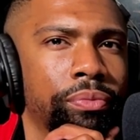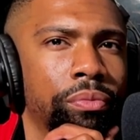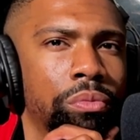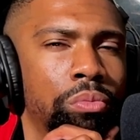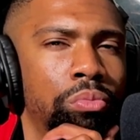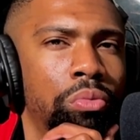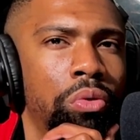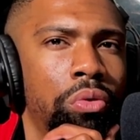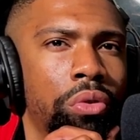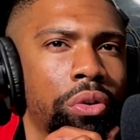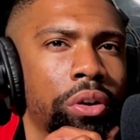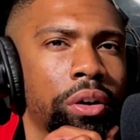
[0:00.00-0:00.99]

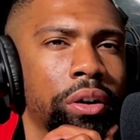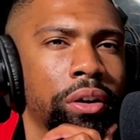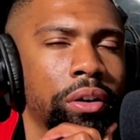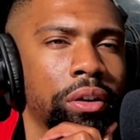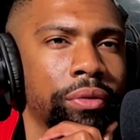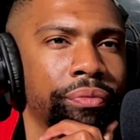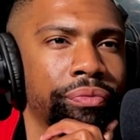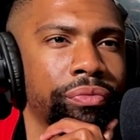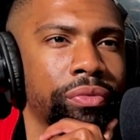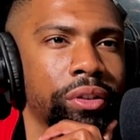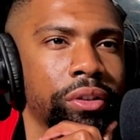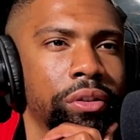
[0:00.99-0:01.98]
more
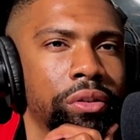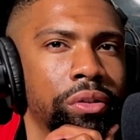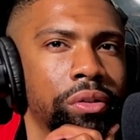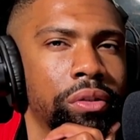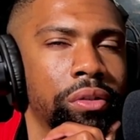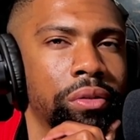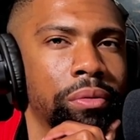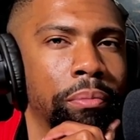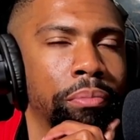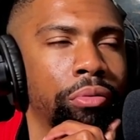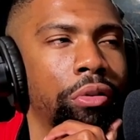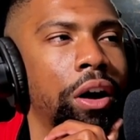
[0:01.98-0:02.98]

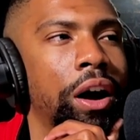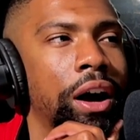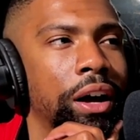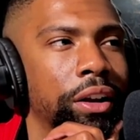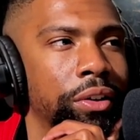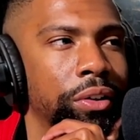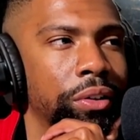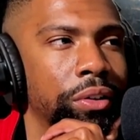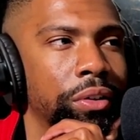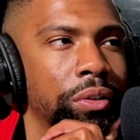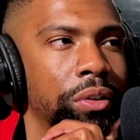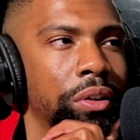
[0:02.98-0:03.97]
broad
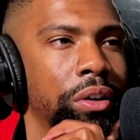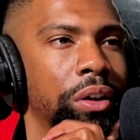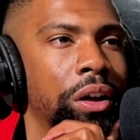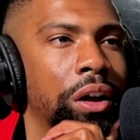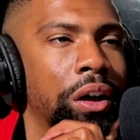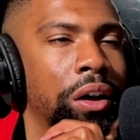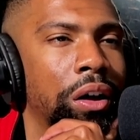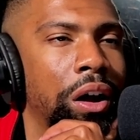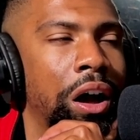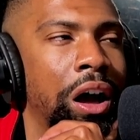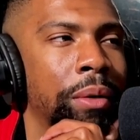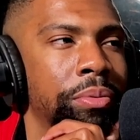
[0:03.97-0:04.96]

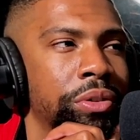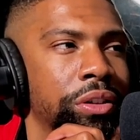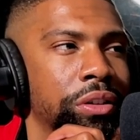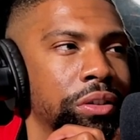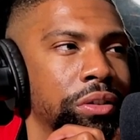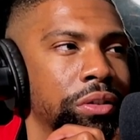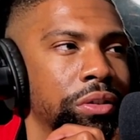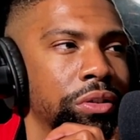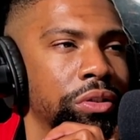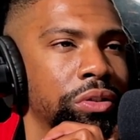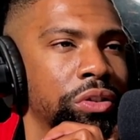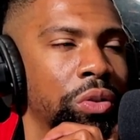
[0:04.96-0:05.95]

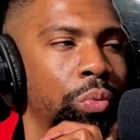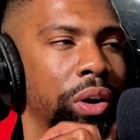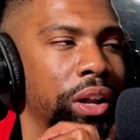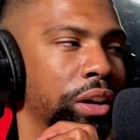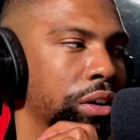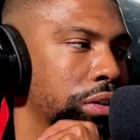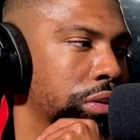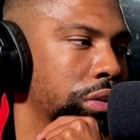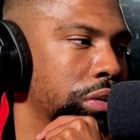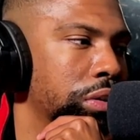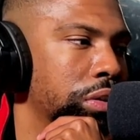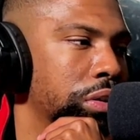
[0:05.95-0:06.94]
option to winning,
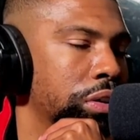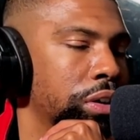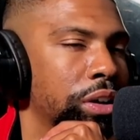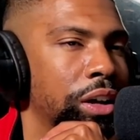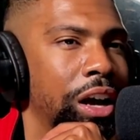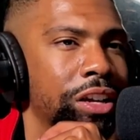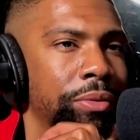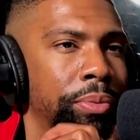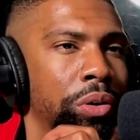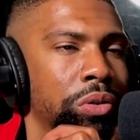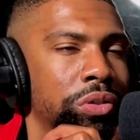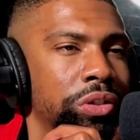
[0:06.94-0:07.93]
as
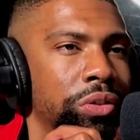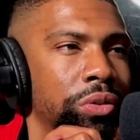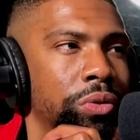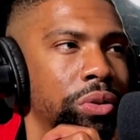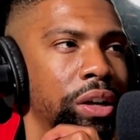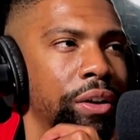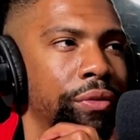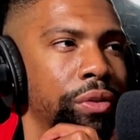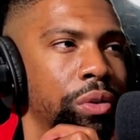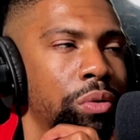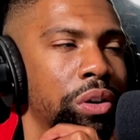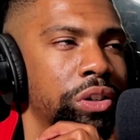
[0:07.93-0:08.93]
opposed to if
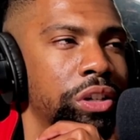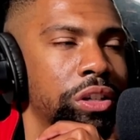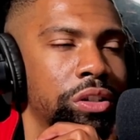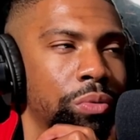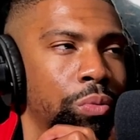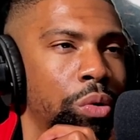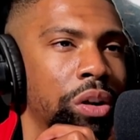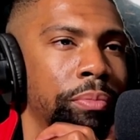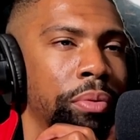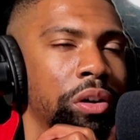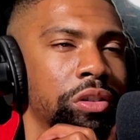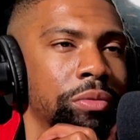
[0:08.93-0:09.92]
you were just one
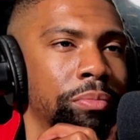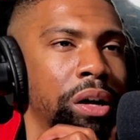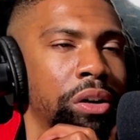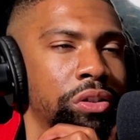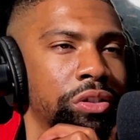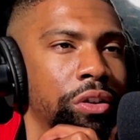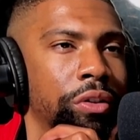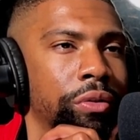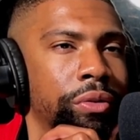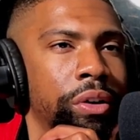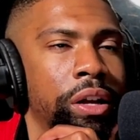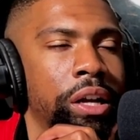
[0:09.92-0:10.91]
person by
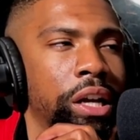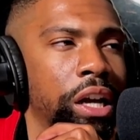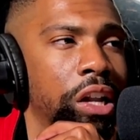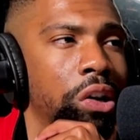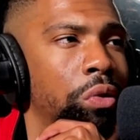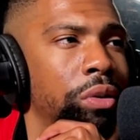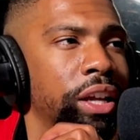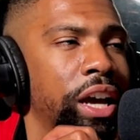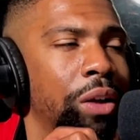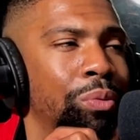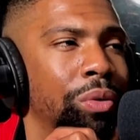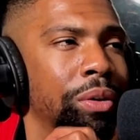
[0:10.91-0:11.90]
yourself and only
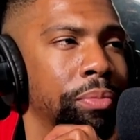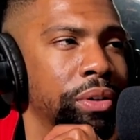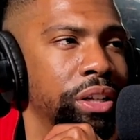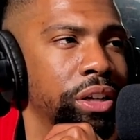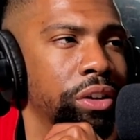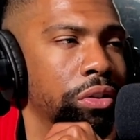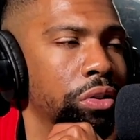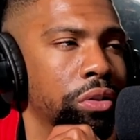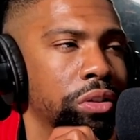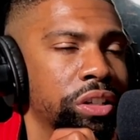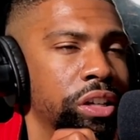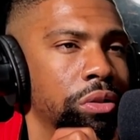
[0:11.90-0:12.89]
had one particular
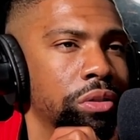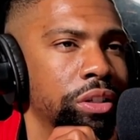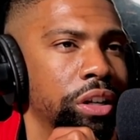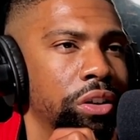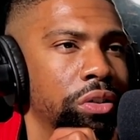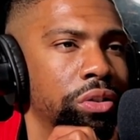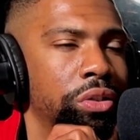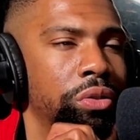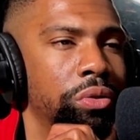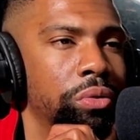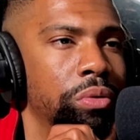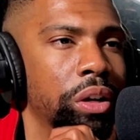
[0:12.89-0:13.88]
skill set, or
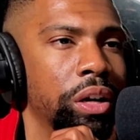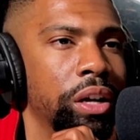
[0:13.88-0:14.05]
two,